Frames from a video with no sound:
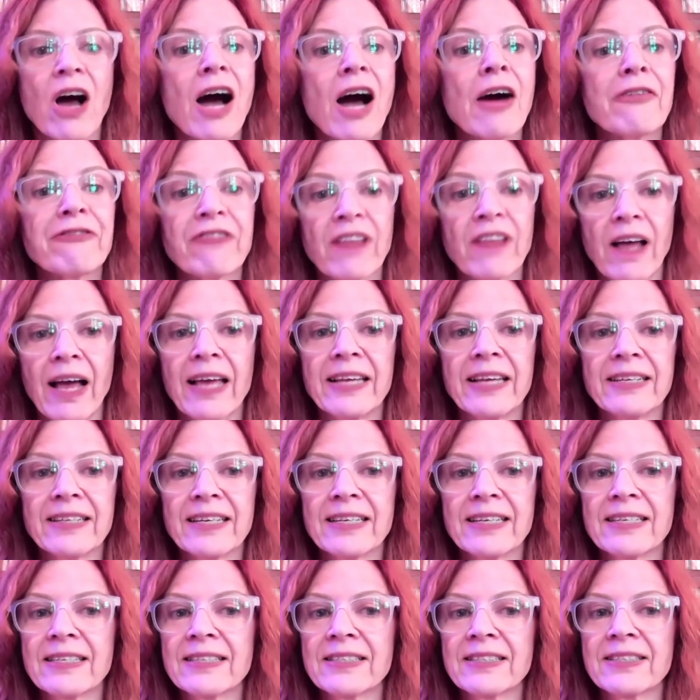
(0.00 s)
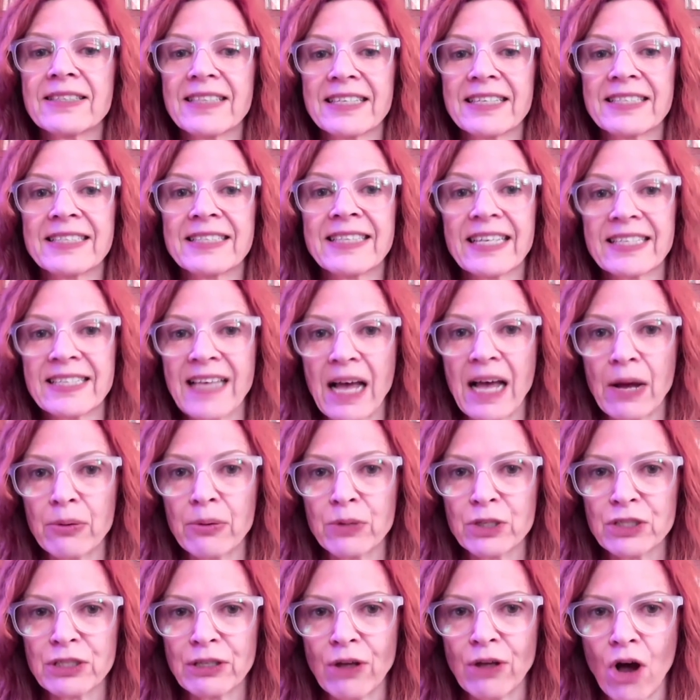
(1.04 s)
our flight is six
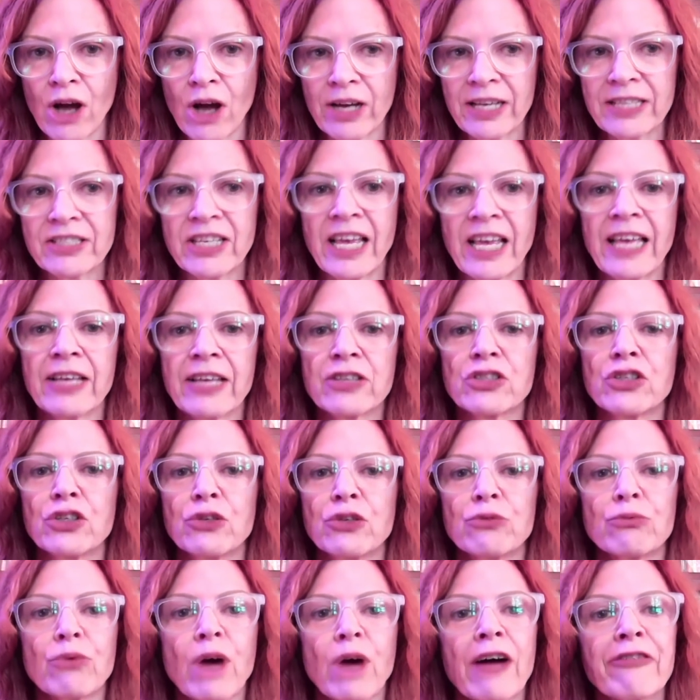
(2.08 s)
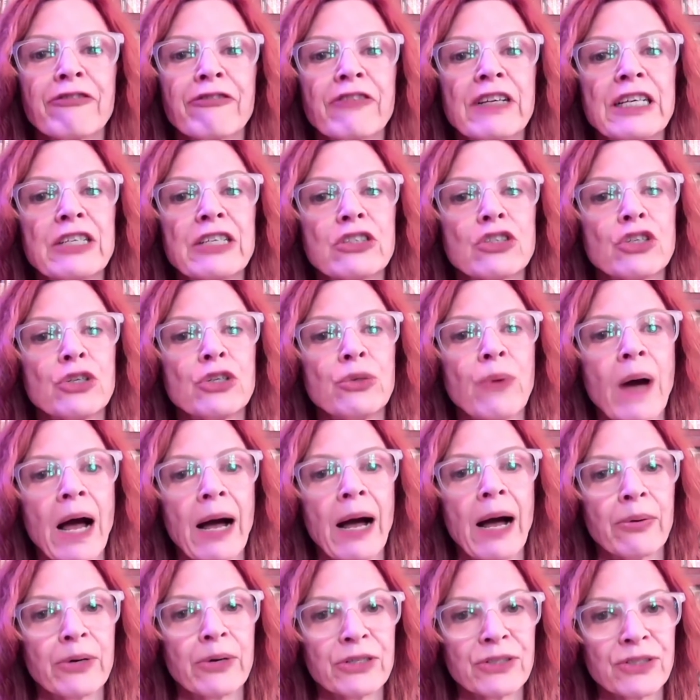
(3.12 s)
hours long. It takes you roughly two
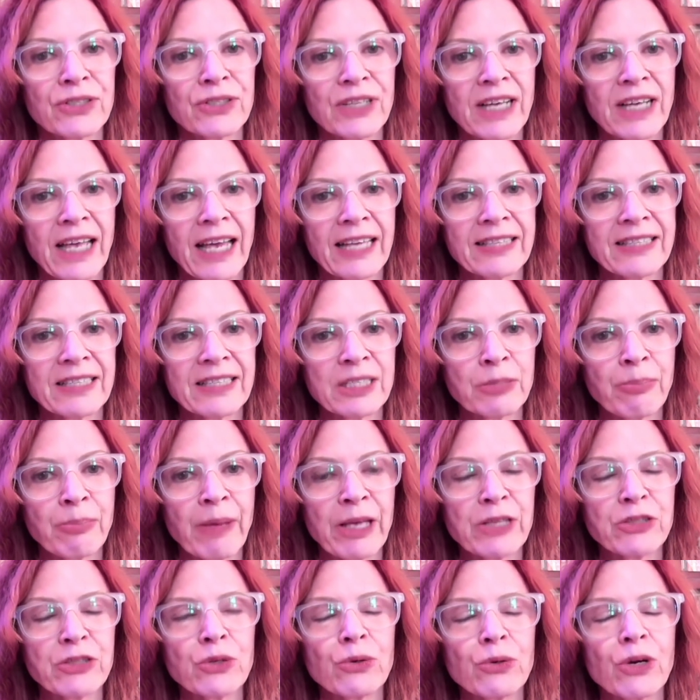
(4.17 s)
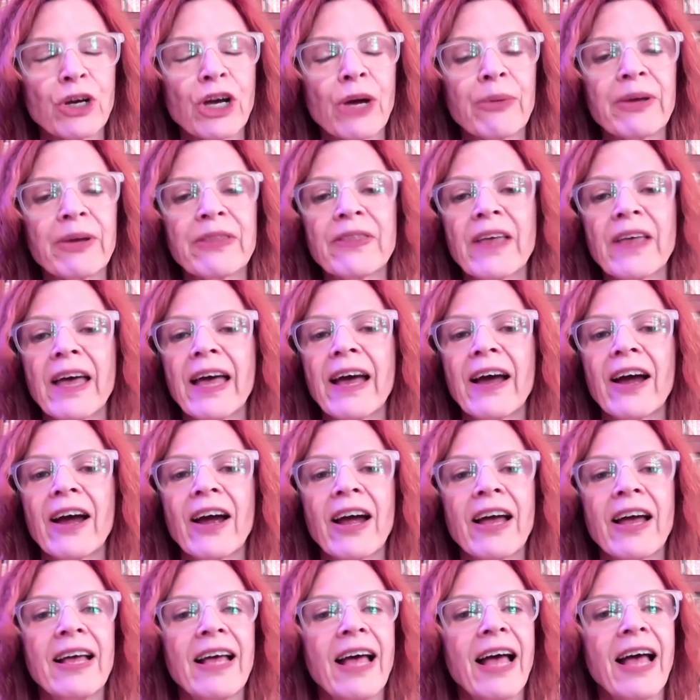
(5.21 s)
hours to get to space. You're going
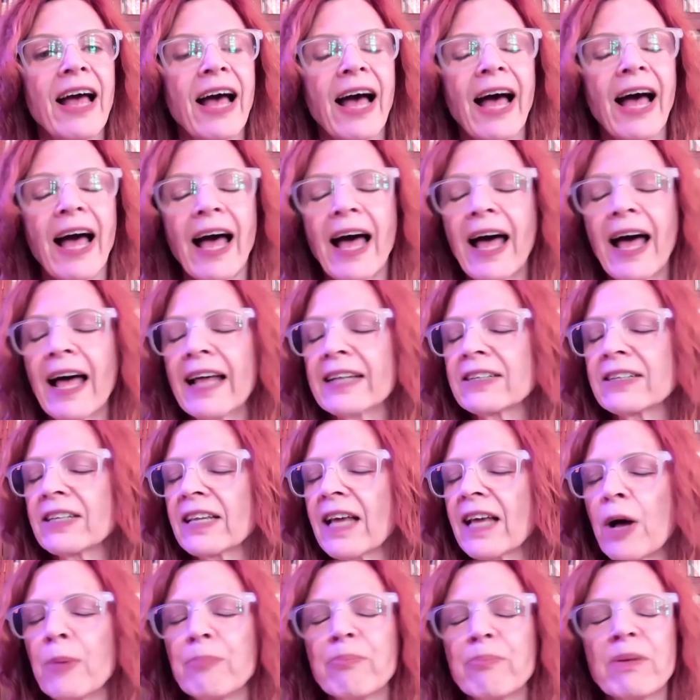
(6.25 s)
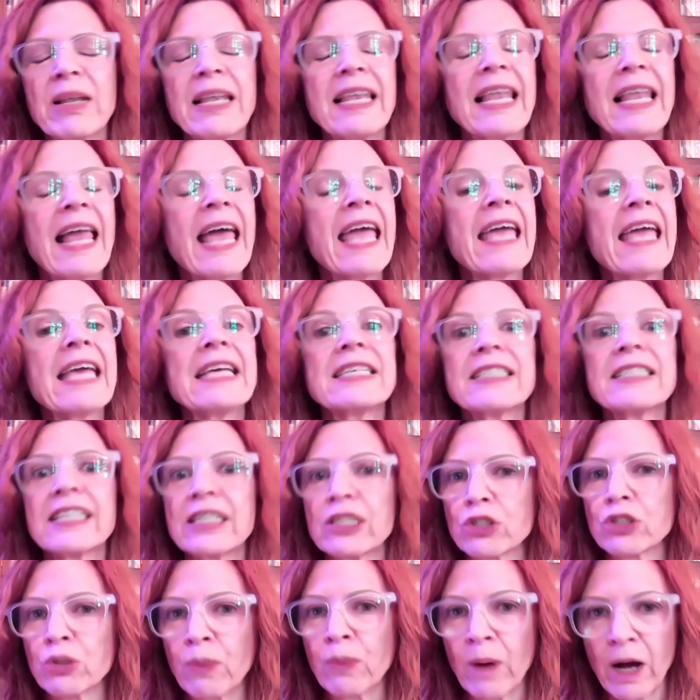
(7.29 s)
there at a
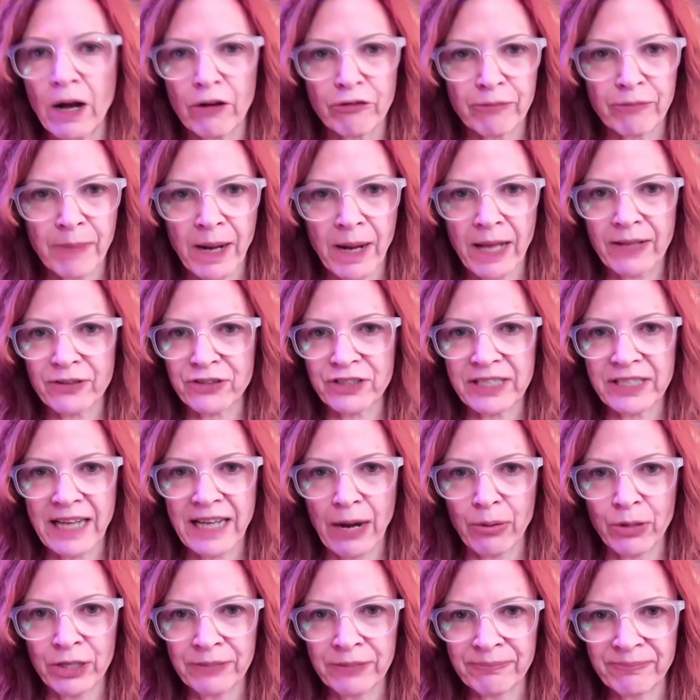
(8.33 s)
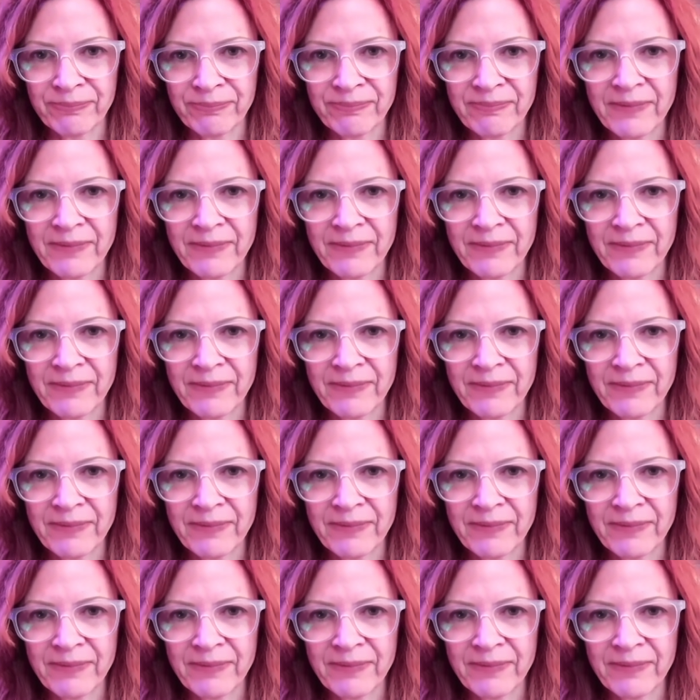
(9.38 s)
blazing 12 miles an hour.